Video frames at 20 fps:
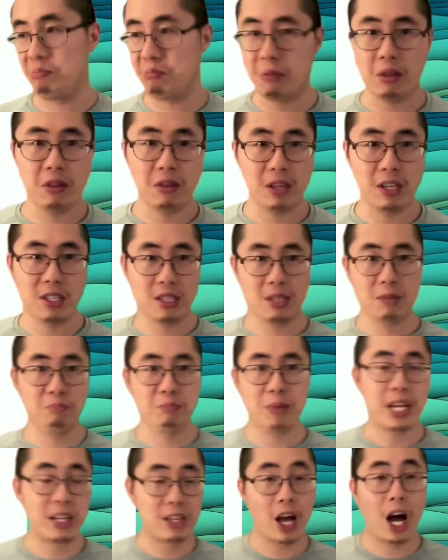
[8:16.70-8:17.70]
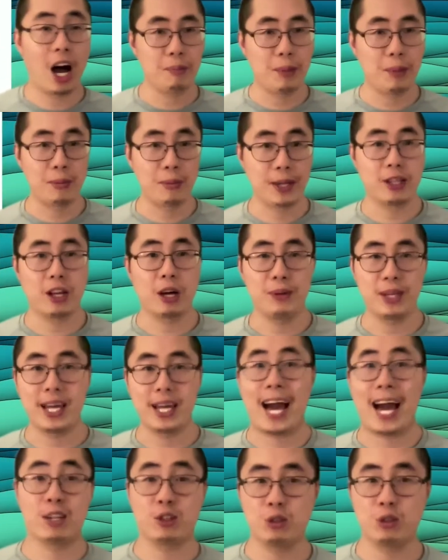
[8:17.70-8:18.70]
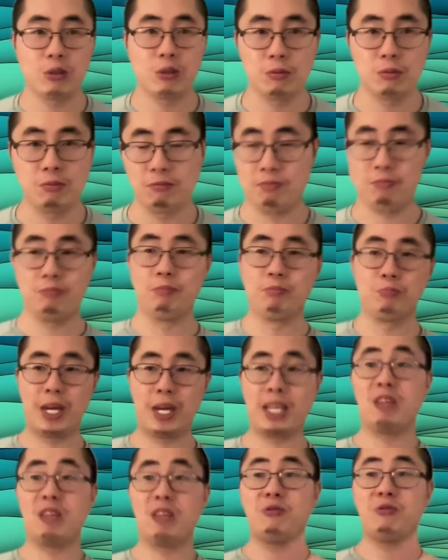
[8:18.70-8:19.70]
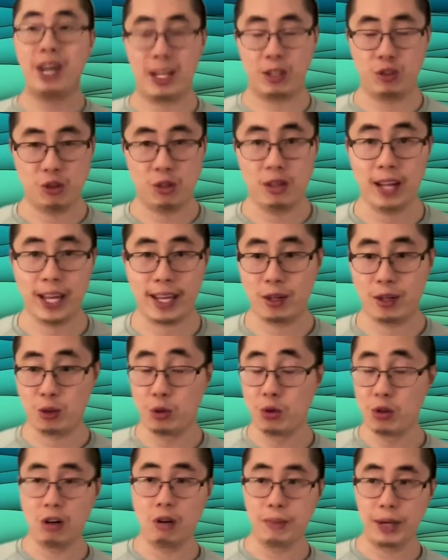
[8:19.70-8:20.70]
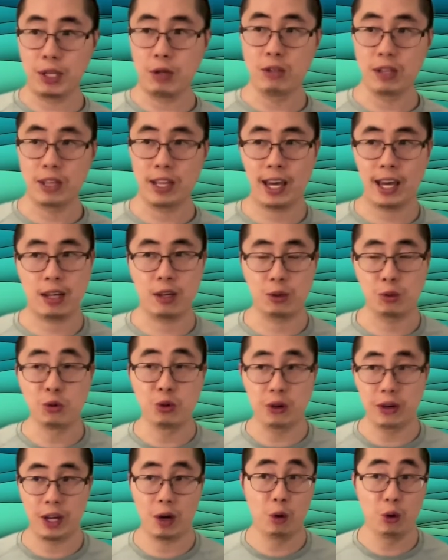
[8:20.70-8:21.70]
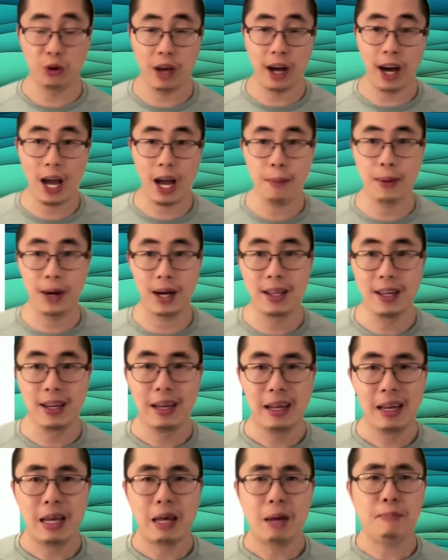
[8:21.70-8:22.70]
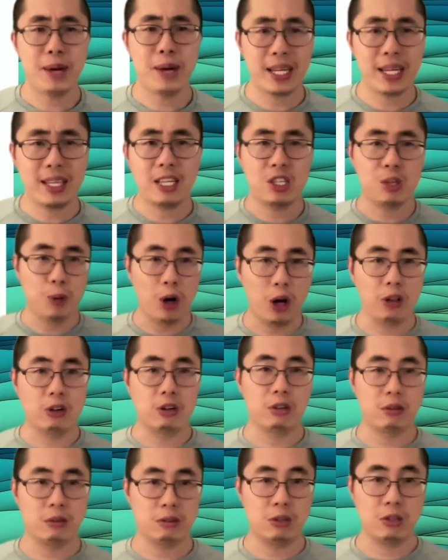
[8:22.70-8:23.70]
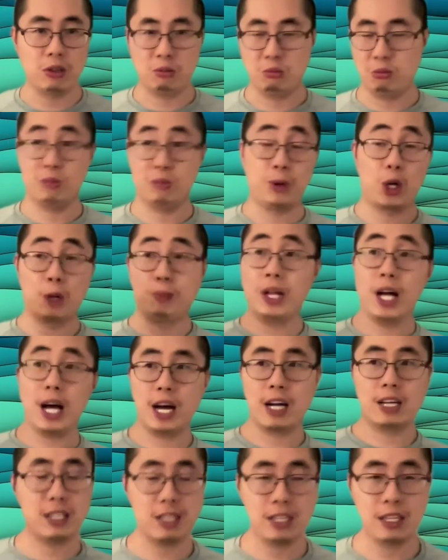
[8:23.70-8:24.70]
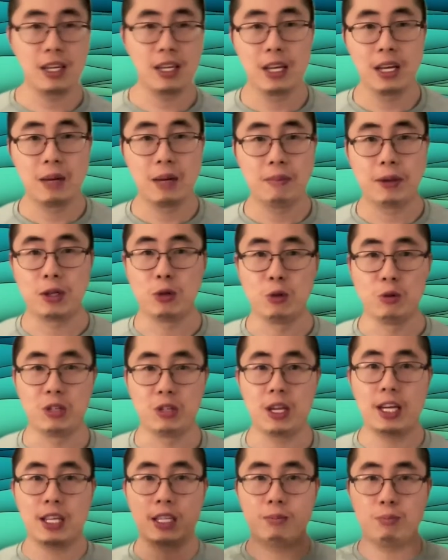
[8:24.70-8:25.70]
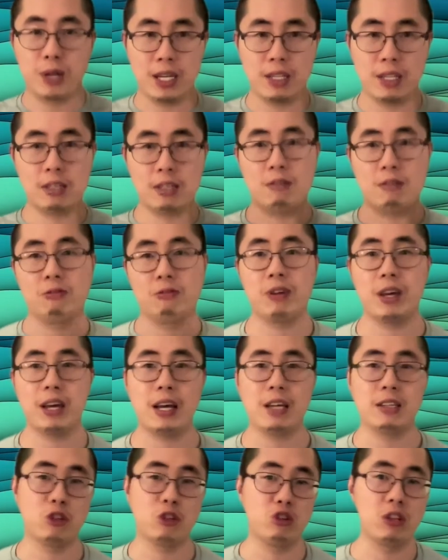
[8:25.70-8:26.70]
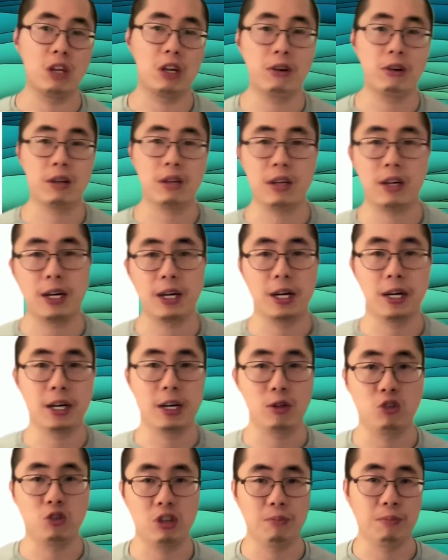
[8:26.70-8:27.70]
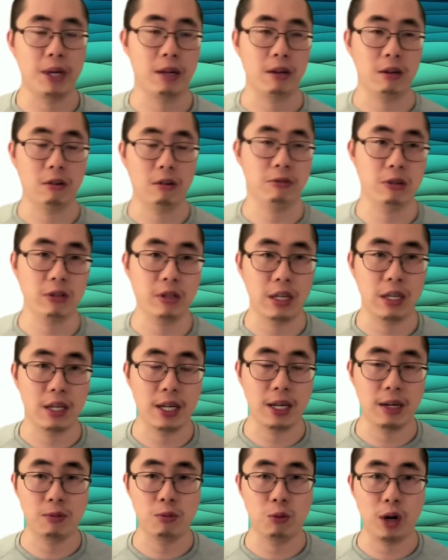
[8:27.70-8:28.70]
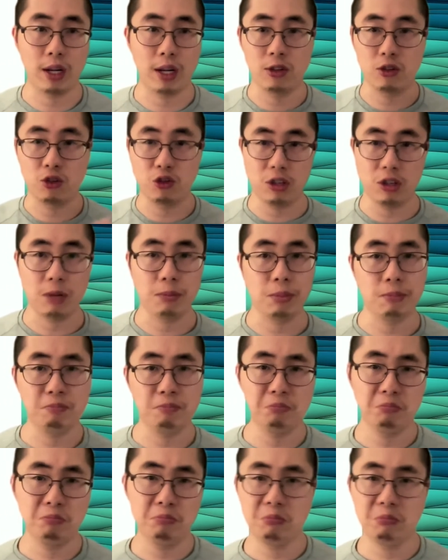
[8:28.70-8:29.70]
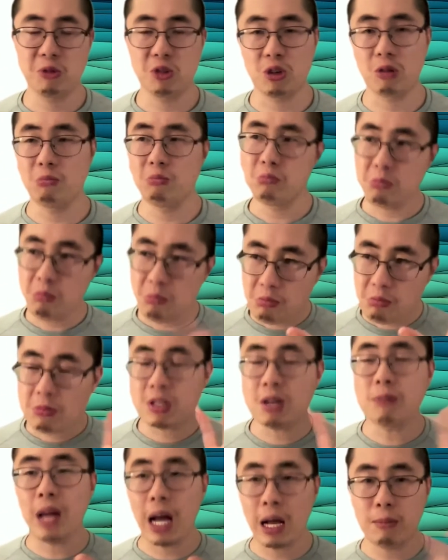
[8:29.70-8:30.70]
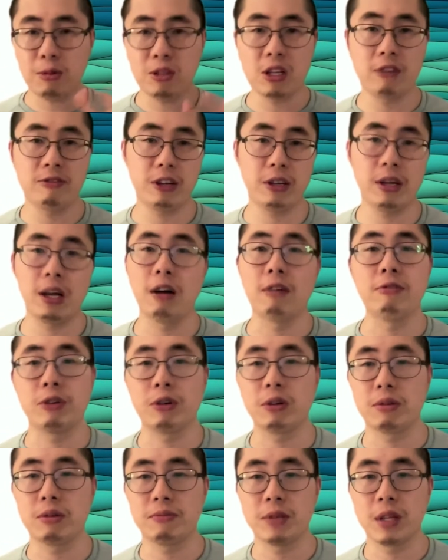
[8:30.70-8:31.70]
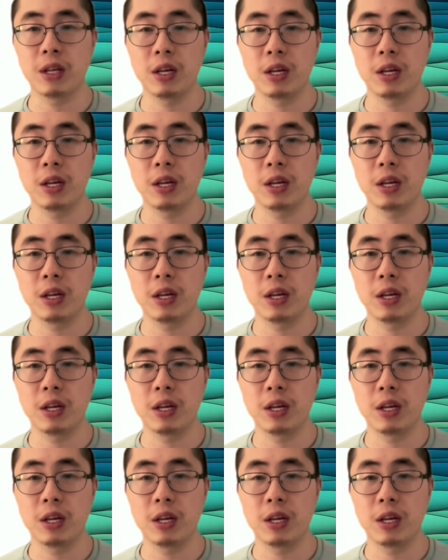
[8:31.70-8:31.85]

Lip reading: this may or may not be the actual manufacturer. Like Google may use a Google OUI, but many smaller smart plugs may use expressive as a generic chip maker for the wireless chip. So sometimes not very helpful.